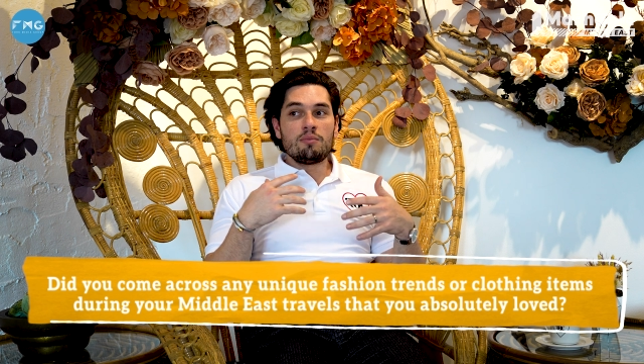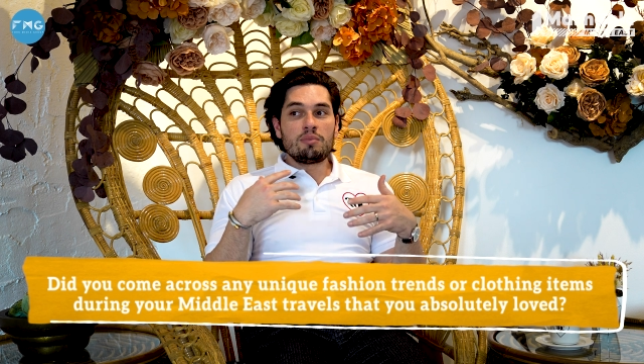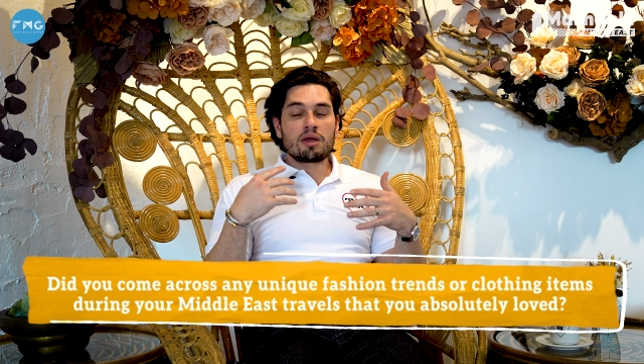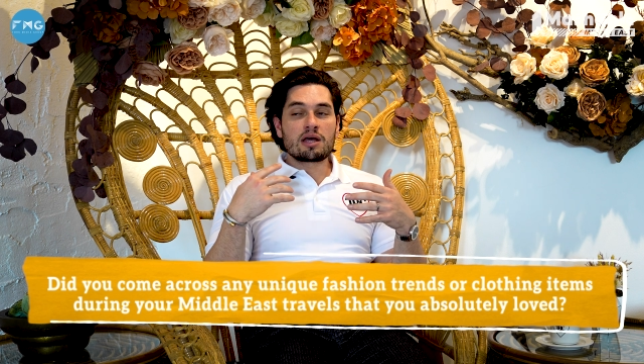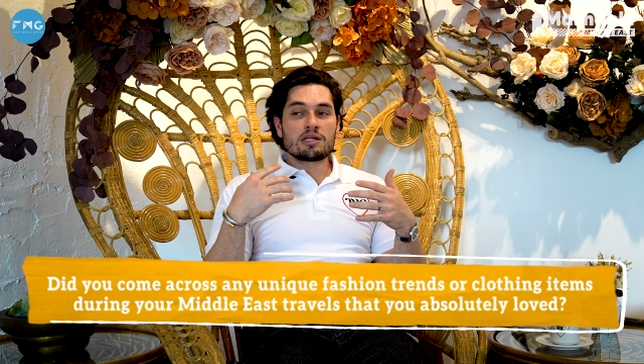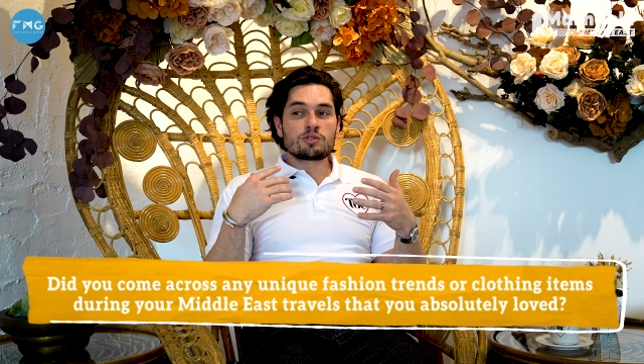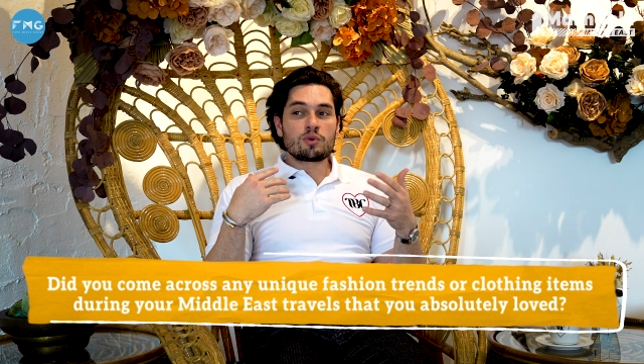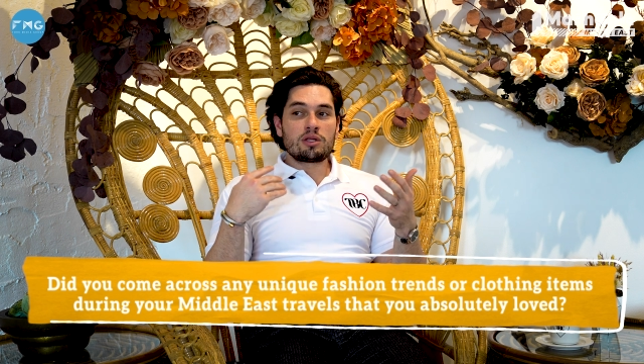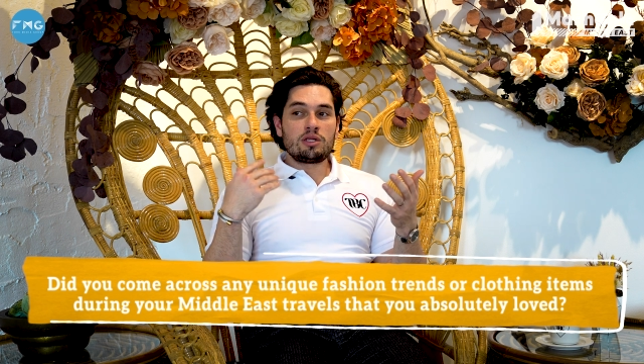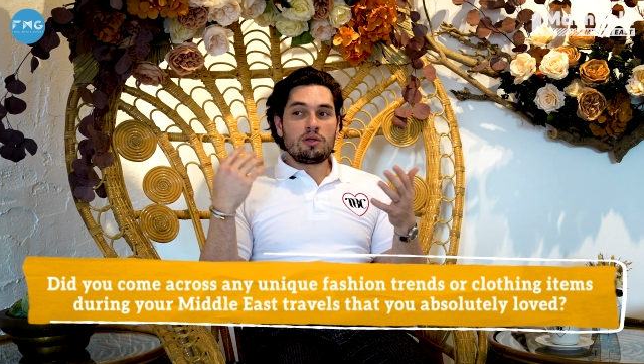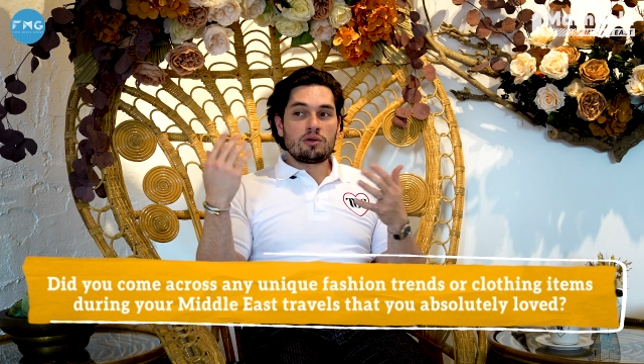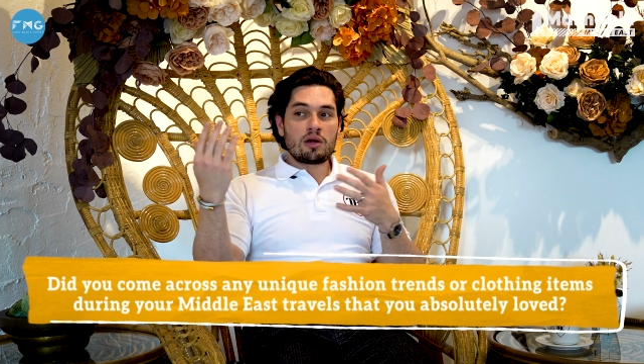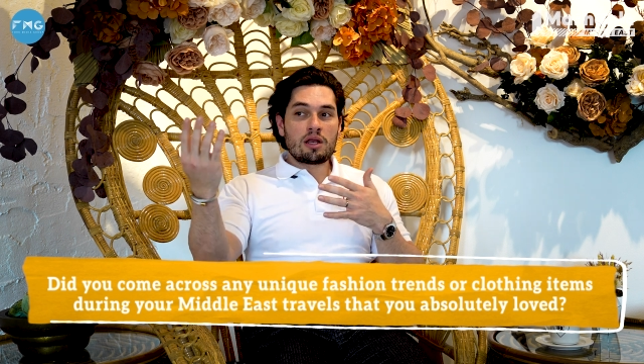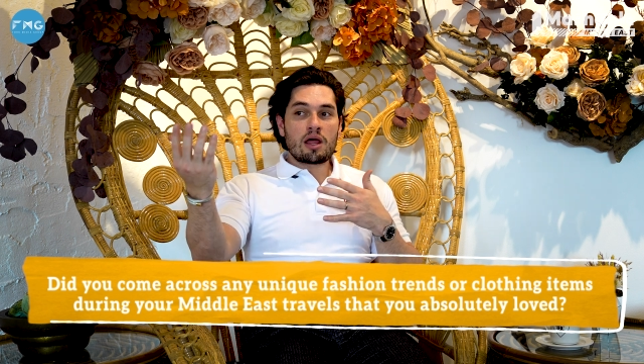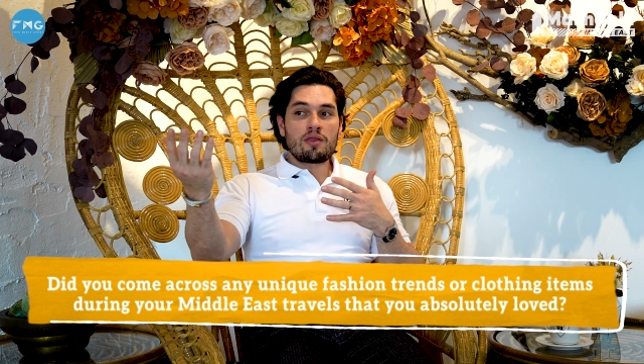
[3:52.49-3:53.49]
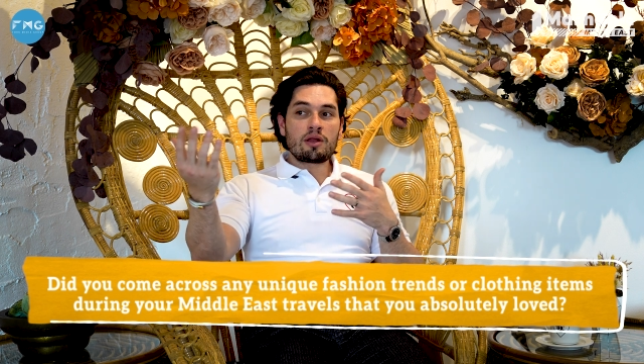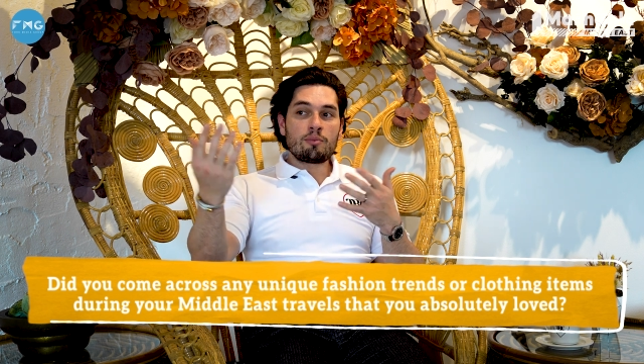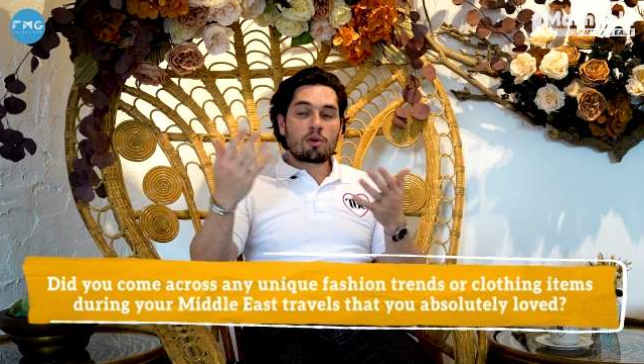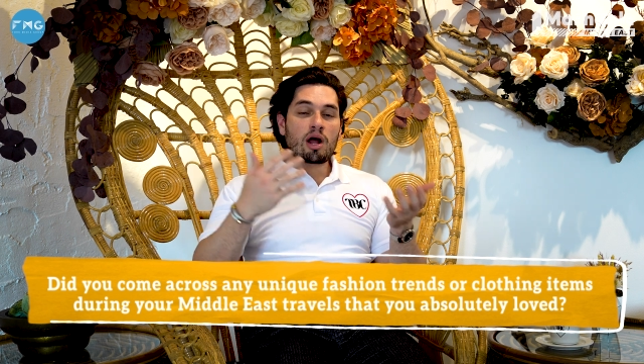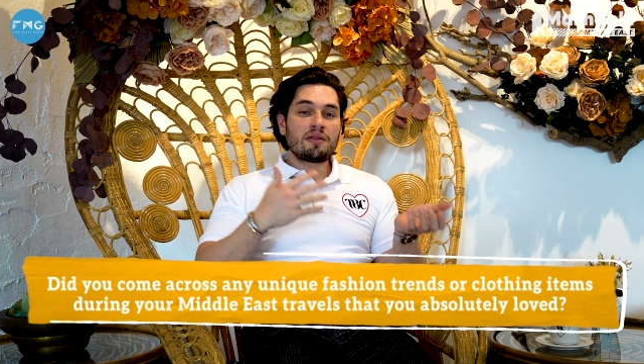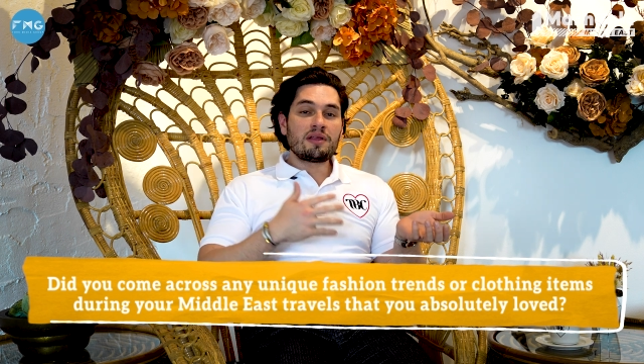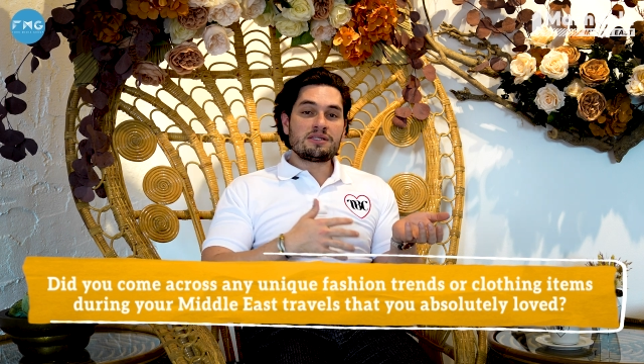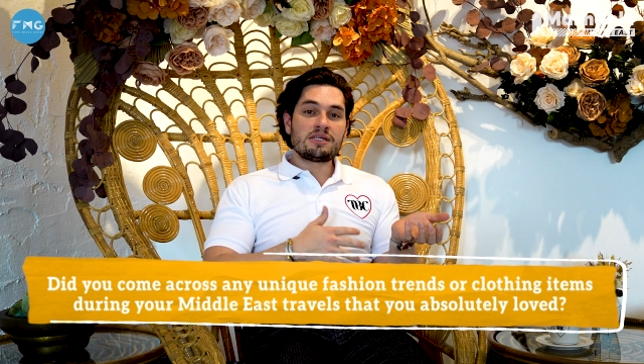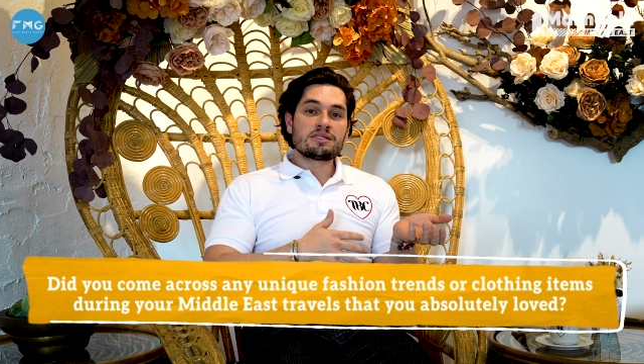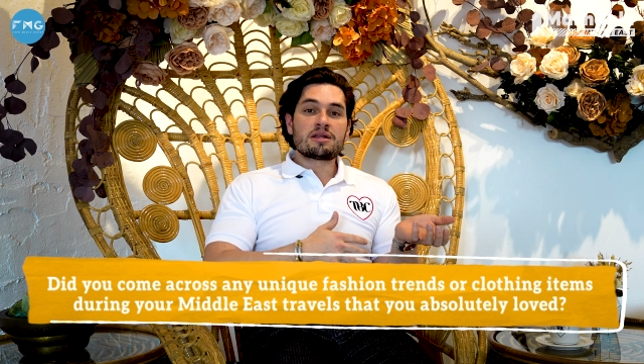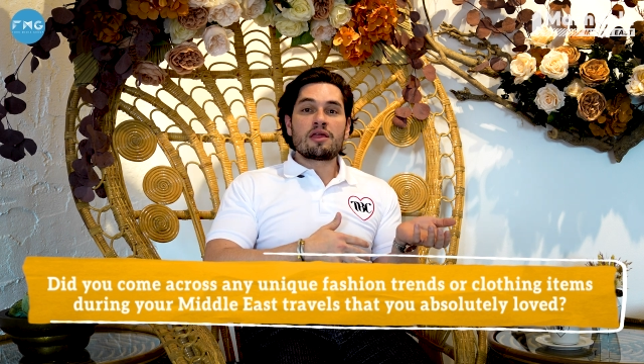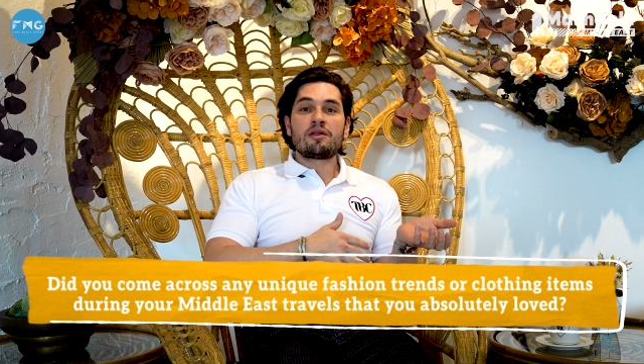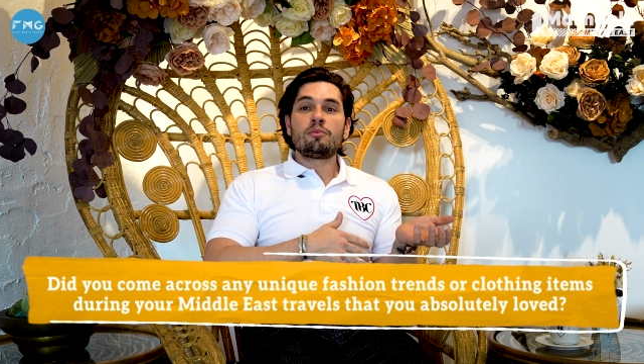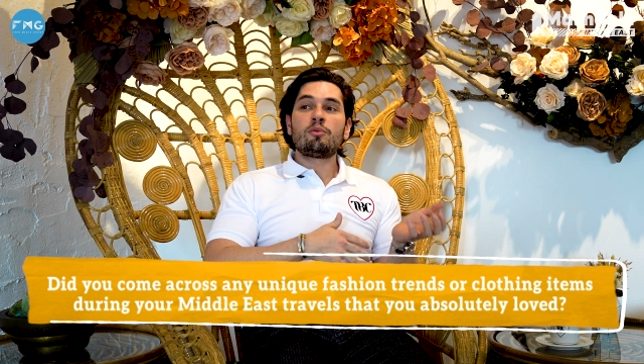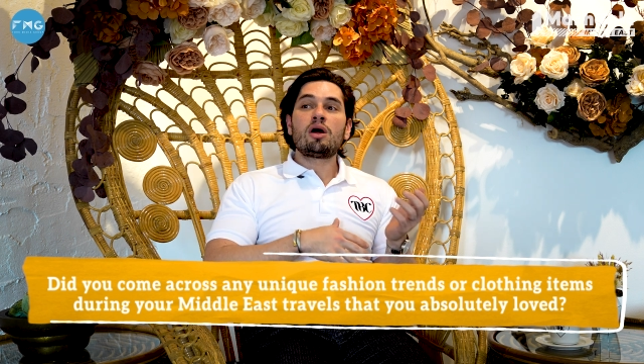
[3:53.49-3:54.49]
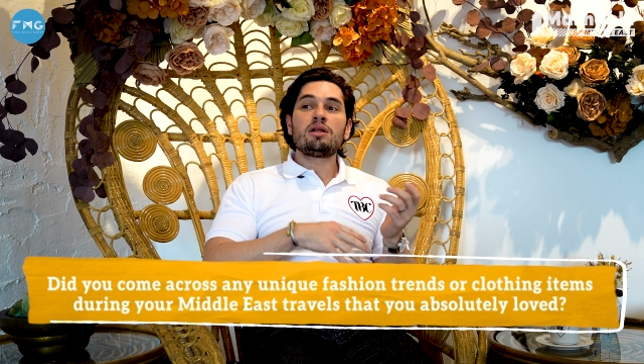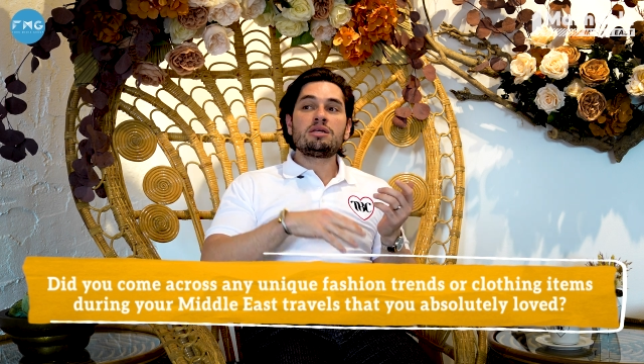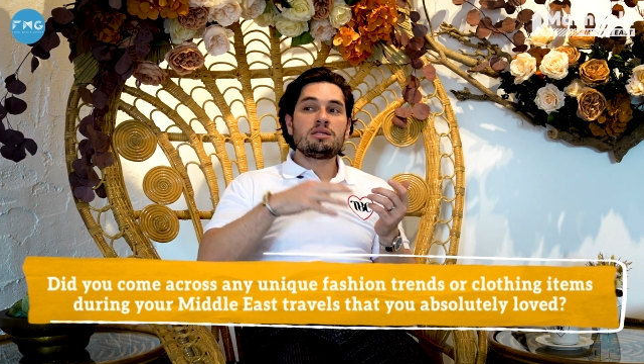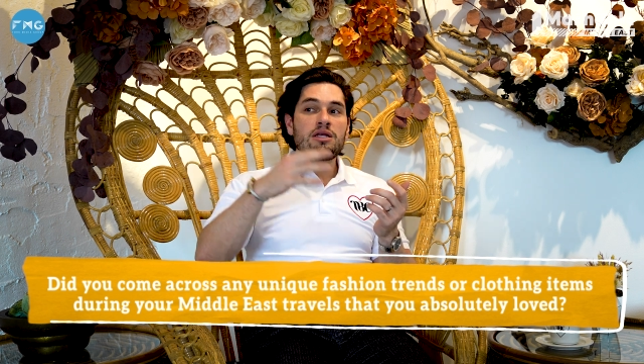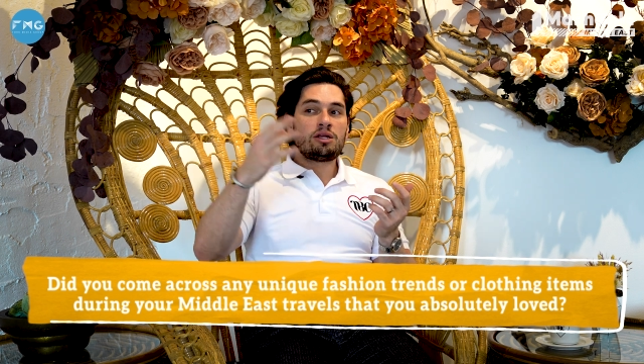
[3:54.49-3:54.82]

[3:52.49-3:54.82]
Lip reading: because when another Emirati sees another Emirati,